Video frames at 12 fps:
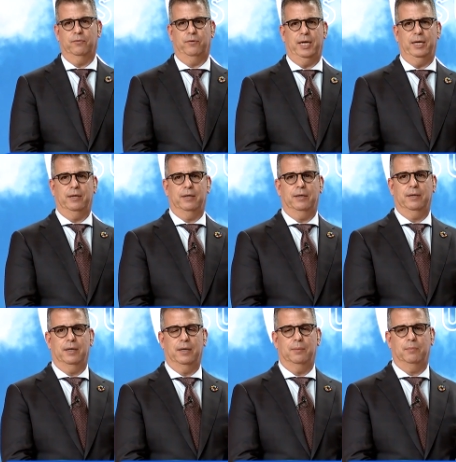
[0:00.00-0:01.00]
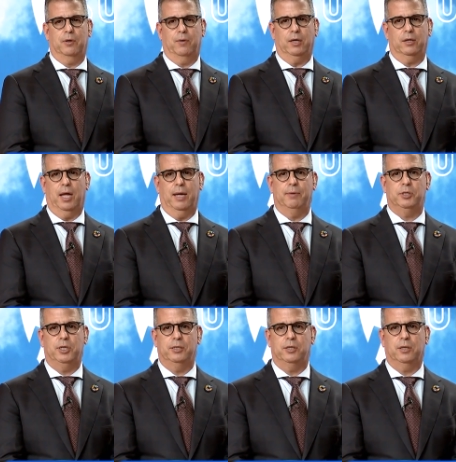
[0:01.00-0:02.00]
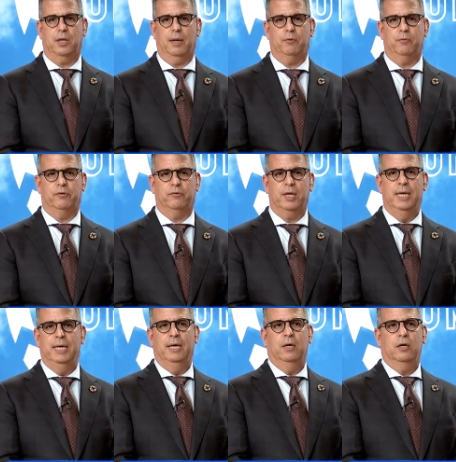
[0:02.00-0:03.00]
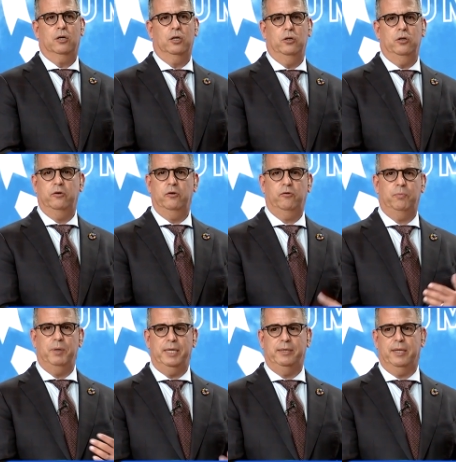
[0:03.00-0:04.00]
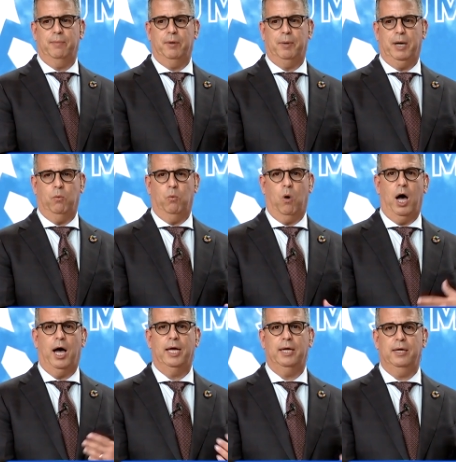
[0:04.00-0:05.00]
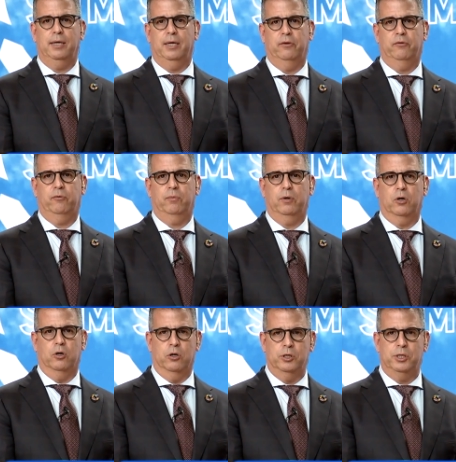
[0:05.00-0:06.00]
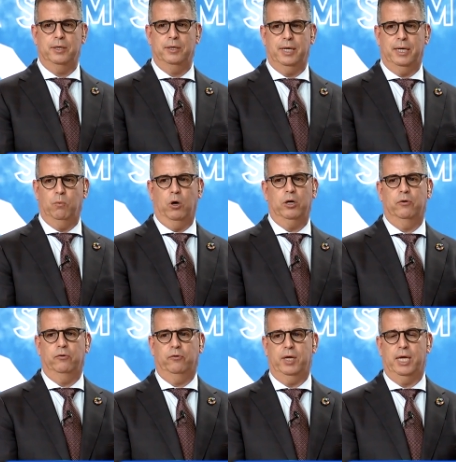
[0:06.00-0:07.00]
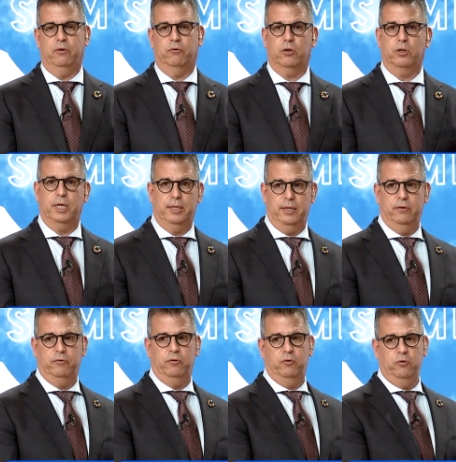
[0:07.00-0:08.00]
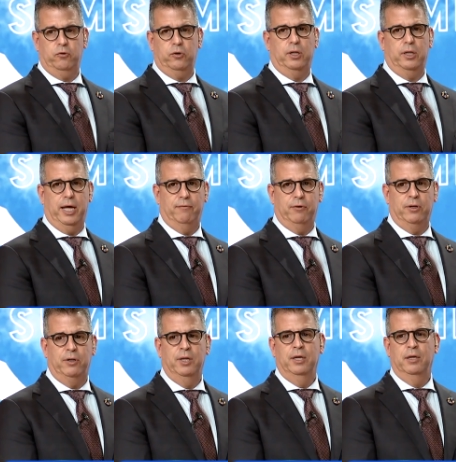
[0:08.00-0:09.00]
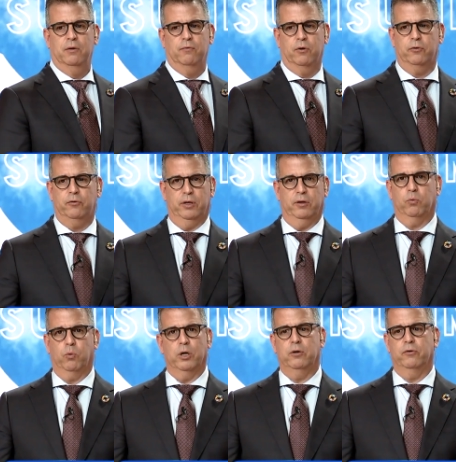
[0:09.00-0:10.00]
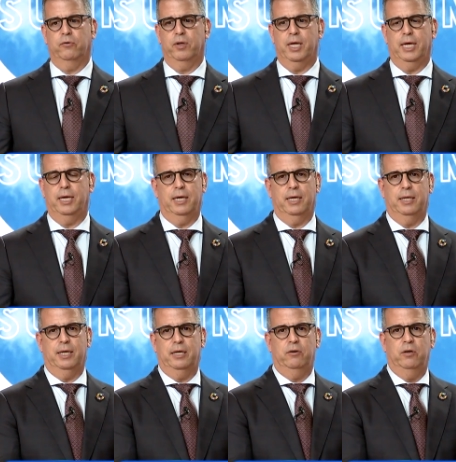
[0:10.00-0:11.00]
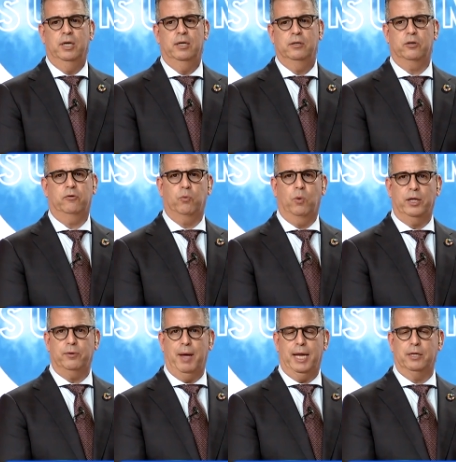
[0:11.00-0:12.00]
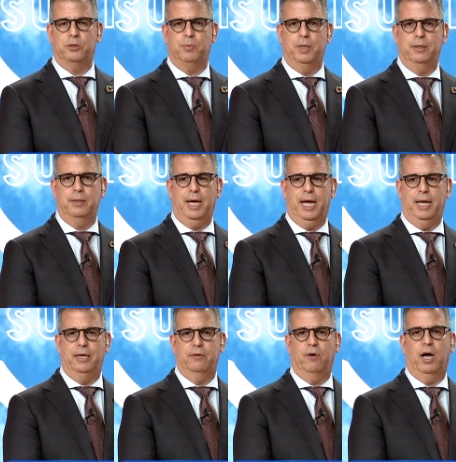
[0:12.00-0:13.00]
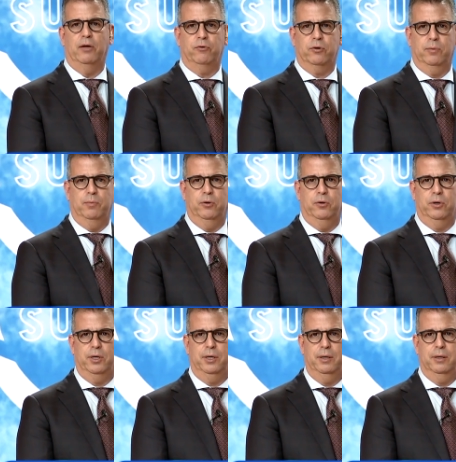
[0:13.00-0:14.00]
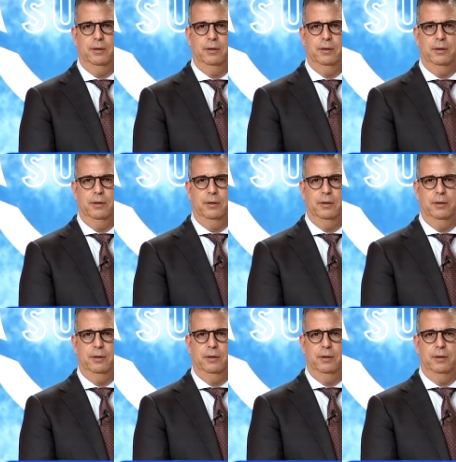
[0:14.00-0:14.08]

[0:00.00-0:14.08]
of data around climate change and climate risk? Couldn't you just speak to them about why it's urgent and what you're seeing, certainly at the institutional level, versus what you're seeing in the just wealth management and advisor community?